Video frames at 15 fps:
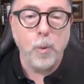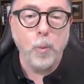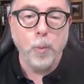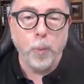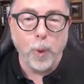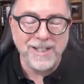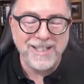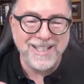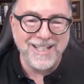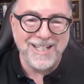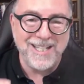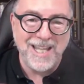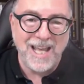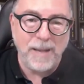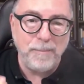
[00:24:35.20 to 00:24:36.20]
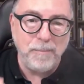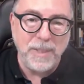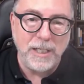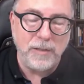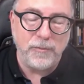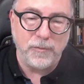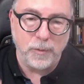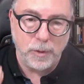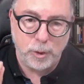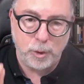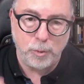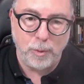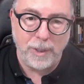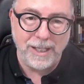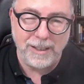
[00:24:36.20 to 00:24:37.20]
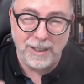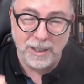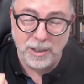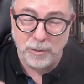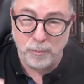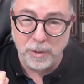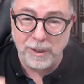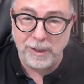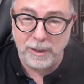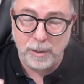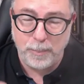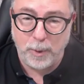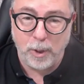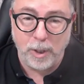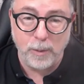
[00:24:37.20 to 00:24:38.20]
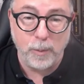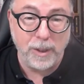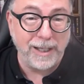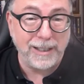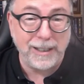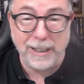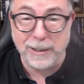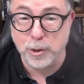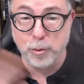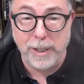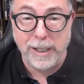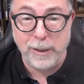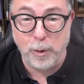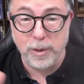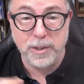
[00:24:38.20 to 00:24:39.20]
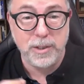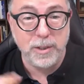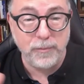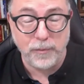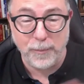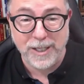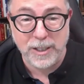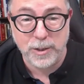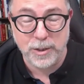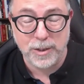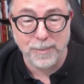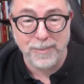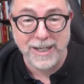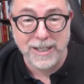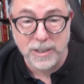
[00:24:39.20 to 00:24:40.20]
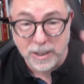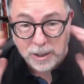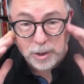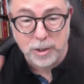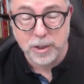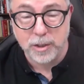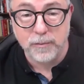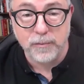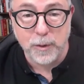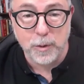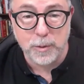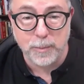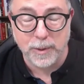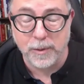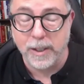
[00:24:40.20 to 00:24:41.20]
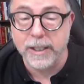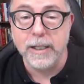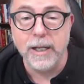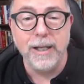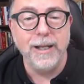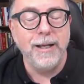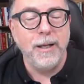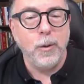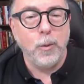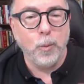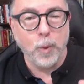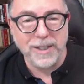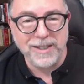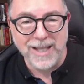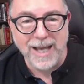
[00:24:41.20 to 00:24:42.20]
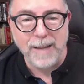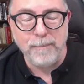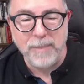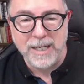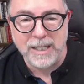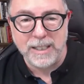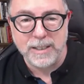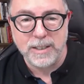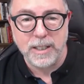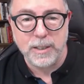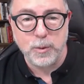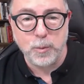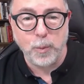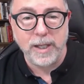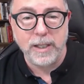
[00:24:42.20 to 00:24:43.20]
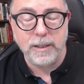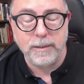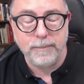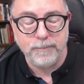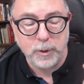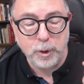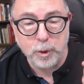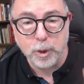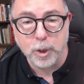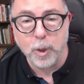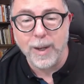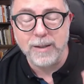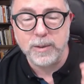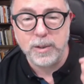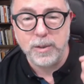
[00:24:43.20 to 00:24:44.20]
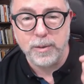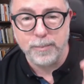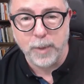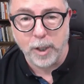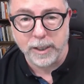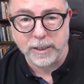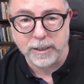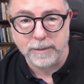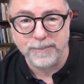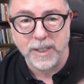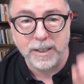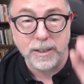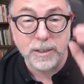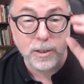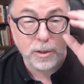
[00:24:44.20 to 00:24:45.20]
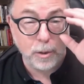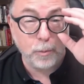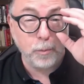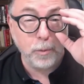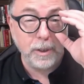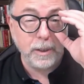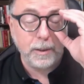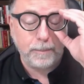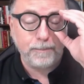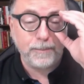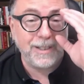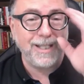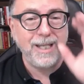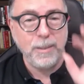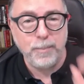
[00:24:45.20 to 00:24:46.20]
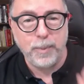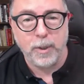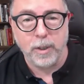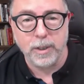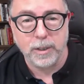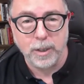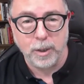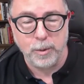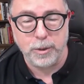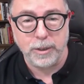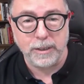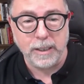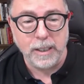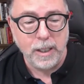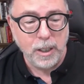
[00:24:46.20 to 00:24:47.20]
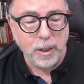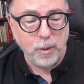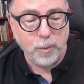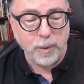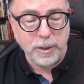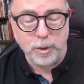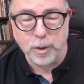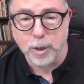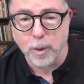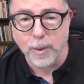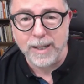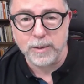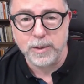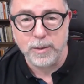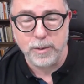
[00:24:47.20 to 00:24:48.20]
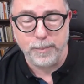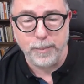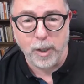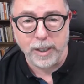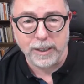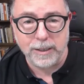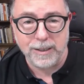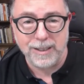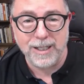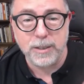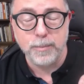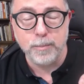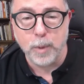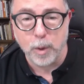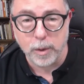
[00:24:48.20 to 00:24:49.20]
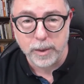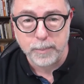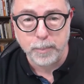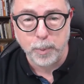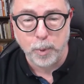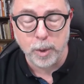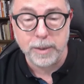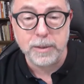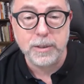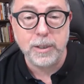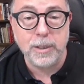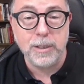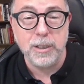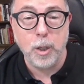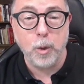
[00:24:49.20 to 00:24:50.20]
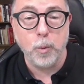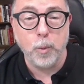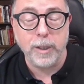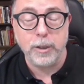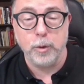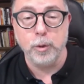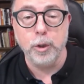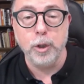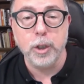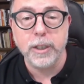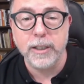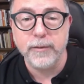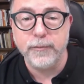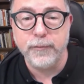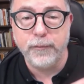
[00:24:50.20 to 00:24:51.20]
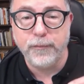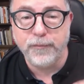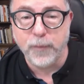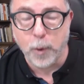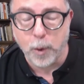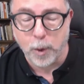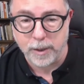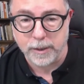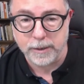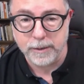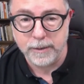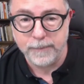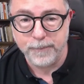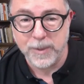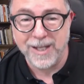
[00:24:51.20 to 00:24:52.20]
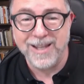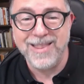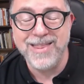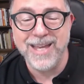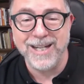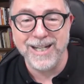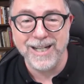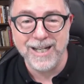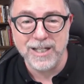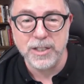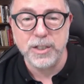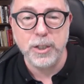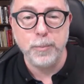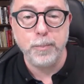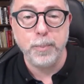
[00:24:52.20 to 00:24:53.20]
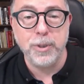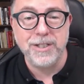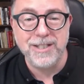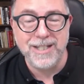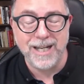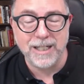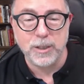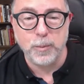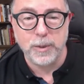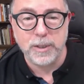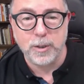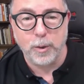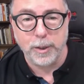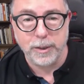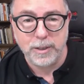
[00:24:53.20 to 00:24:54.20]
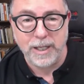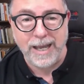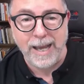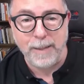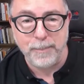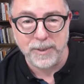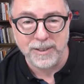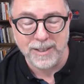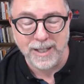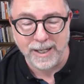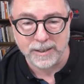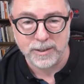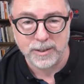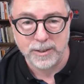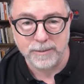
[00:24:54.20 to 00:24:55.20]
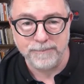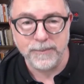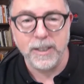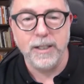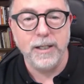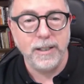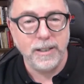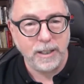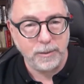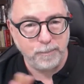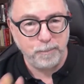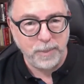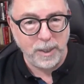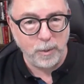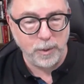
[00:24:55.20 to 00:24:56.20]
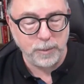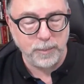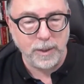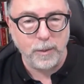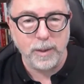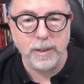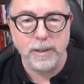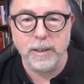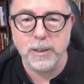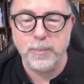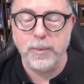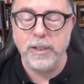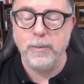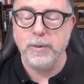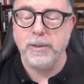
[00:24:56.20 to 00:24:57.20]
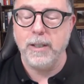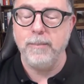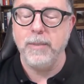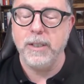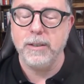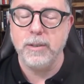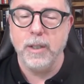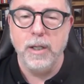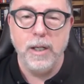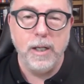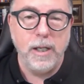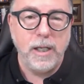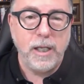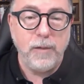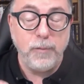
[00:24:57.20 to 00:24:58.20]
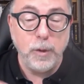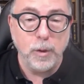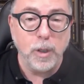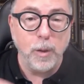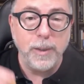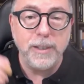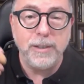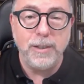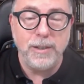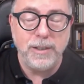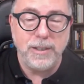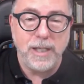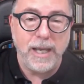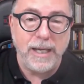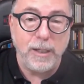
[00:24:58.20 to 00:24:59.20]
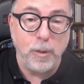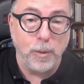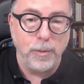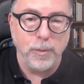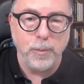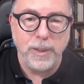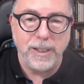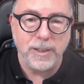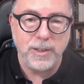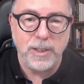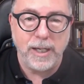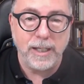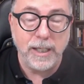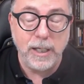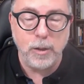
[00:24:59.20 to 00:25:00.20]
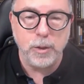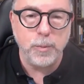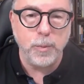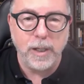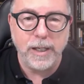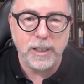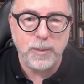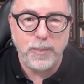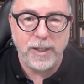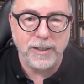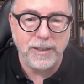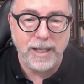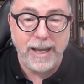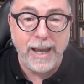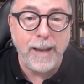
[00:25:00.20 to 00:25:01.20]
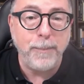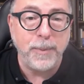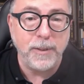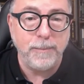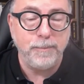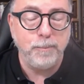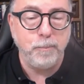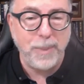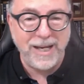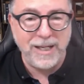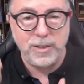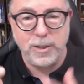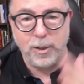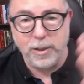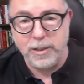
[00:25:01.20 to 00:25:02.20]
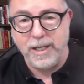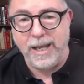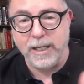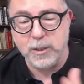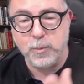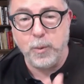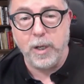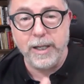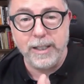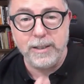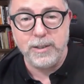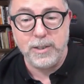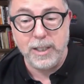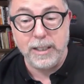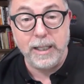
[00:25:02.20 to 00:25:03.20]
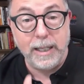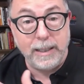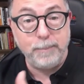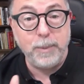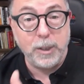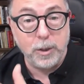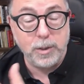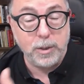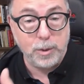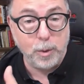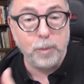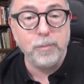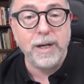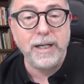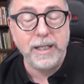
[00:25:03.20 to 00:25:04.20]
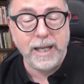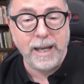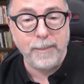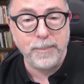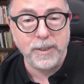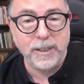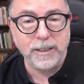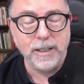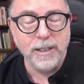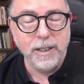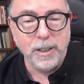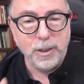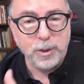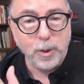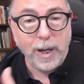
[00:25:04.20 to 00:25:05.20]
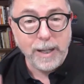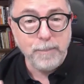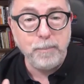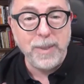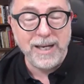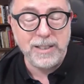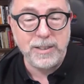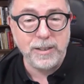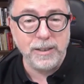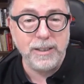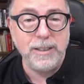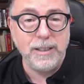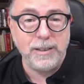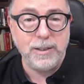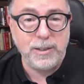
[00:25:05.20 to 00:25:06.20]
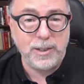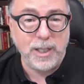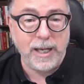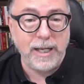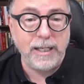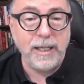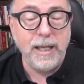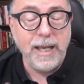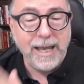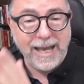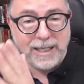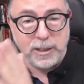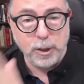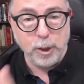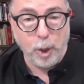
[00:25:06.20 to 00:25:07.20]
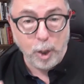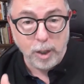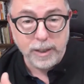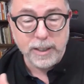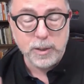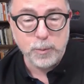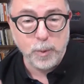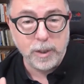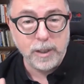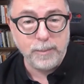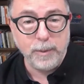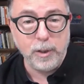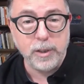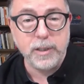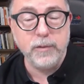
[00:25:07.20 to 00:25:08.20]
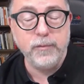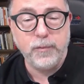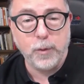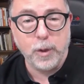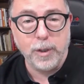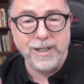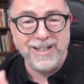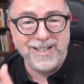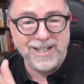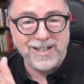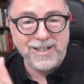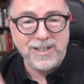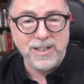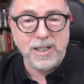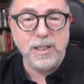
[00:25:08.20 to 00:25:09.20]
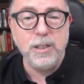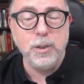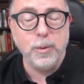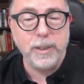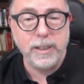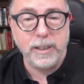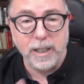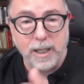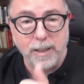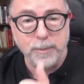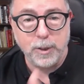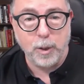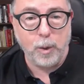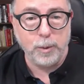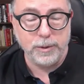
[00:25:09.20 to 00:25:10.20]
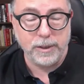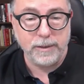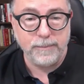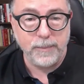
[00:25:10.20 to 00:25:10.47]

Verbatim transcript: what does that mean for a trade? This is really the part where, like, that's great. All this information is amazing. You just confused me, right? What that means is when you go out to the market, and this is a really key part of coaching, when you go out to the market, it's more important to know what you're looking for than it is to predict what's going to happen next. Now, bear with me. I want to explain what that means. If you go into the day or the week saying, here's I expect to happen based on X, Y, and Z, and because it's already happening. So I basically need to say, as long as what I'm looking for is continuing, I'm golden.